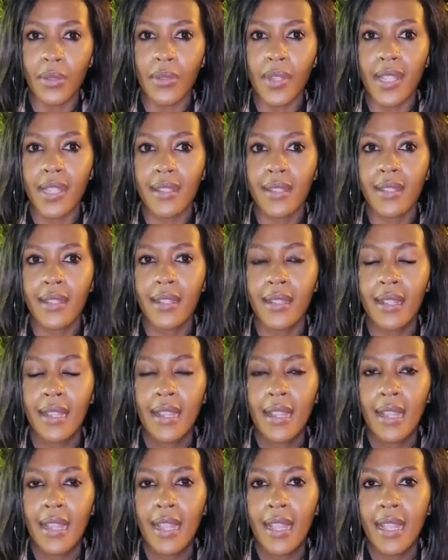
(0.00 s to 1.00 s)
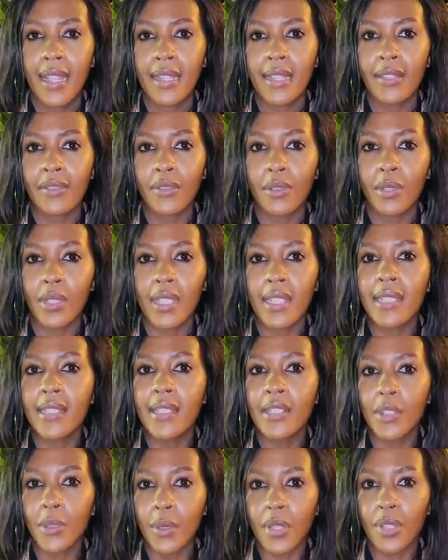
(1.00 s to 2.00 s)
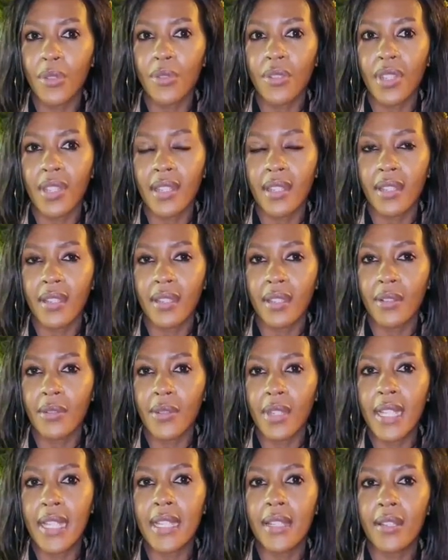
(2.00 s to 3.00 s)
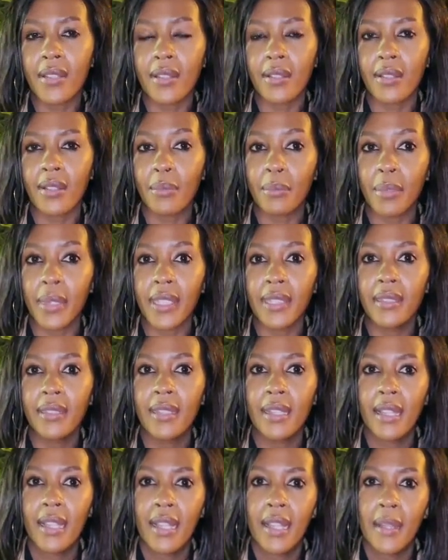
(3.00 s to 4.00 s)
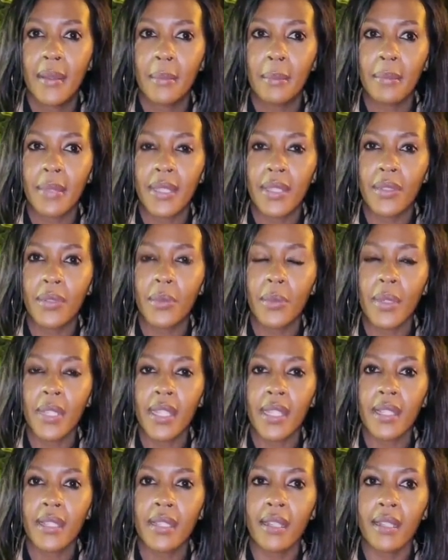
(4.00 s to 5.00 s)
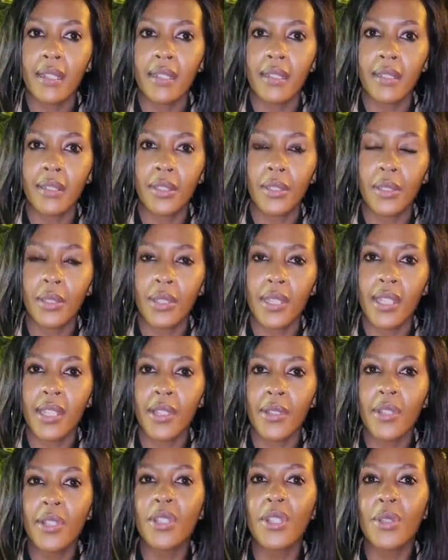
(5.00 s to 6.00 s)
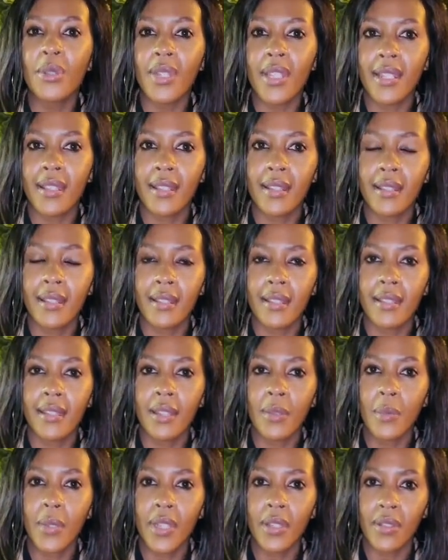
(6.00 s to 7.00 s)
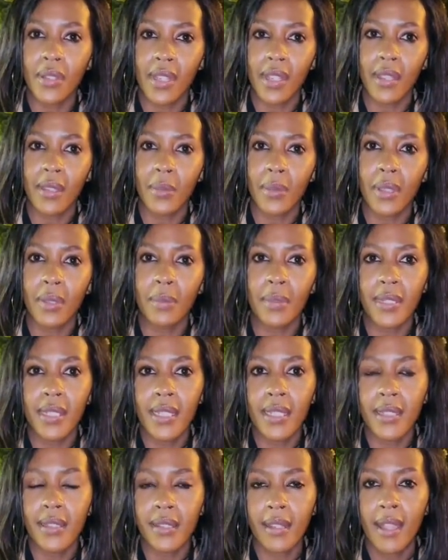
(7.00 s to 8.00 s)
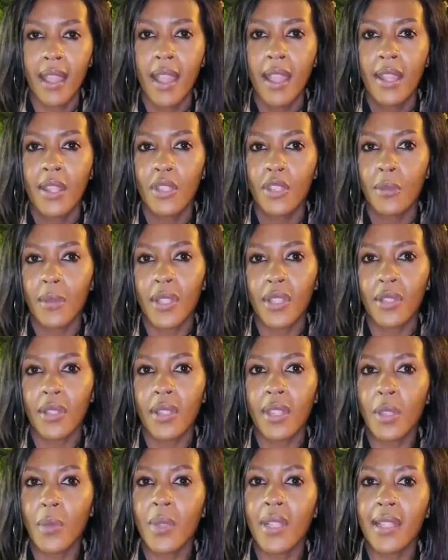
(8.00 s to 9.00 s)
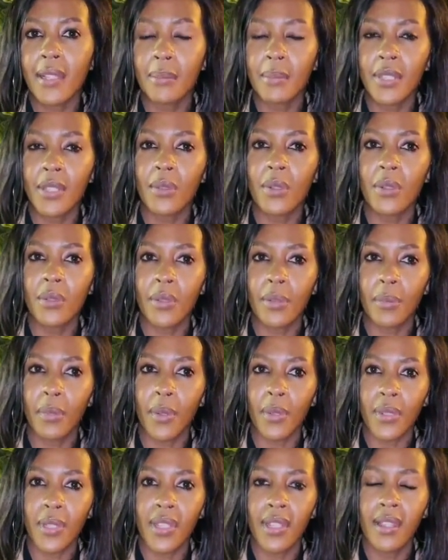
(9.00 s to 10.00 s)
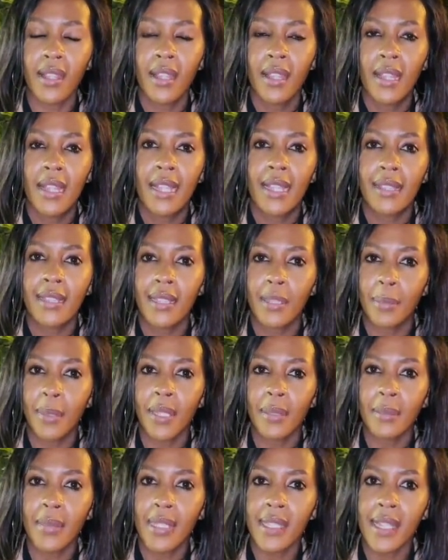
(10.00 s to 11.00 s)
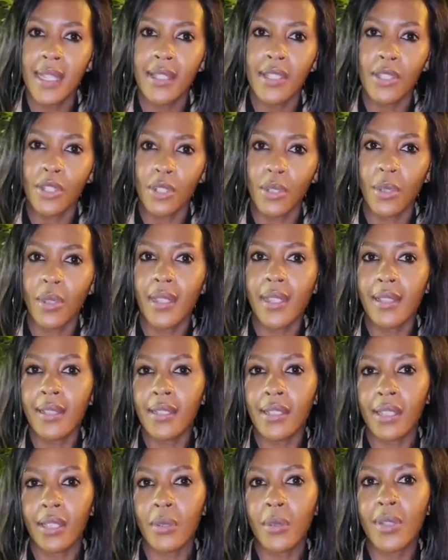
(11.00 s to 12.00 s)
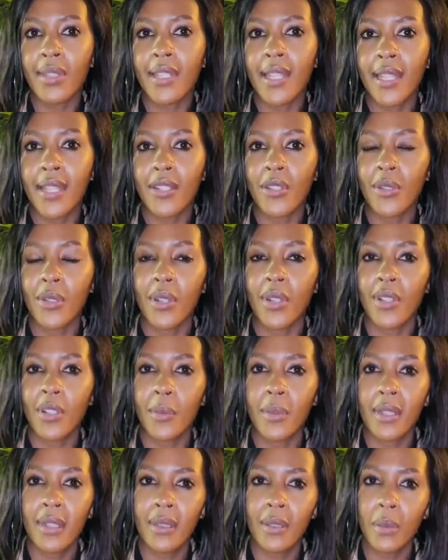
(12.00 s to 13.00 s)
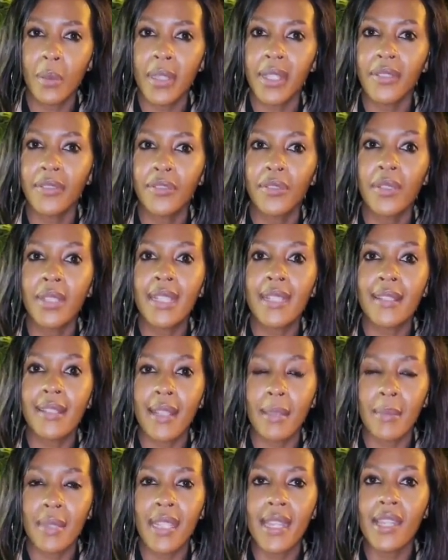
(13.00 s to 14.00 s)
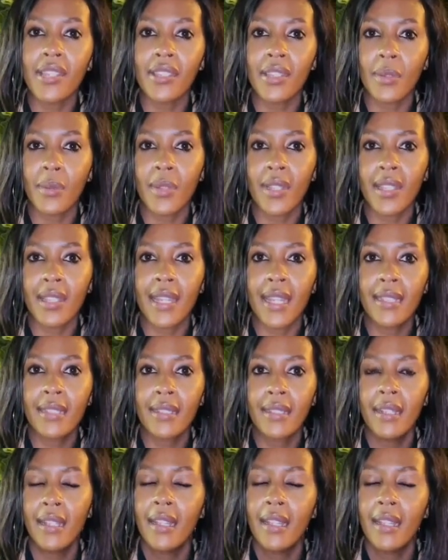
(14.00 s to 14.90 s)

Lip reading: arrested and unfortunately she was released on bail, but we are continuing to assist and work together with the police to make sure that we submit all reports. The department has ensured that the child was taken to a hospital where full examination was done